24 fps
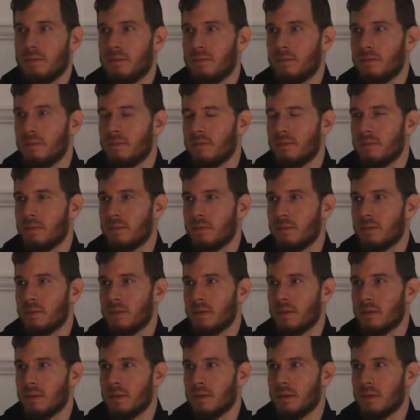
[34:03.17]

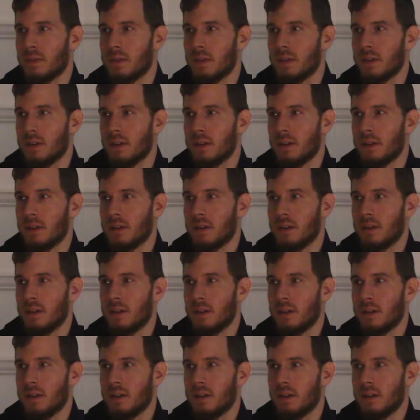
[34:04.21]

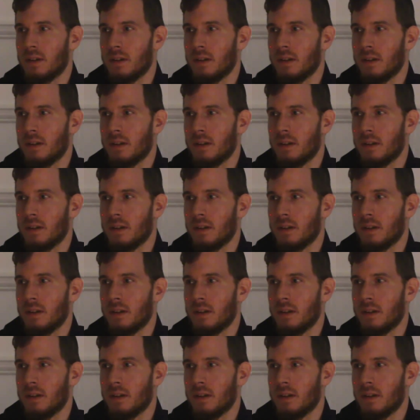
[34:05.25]
Nothing is said.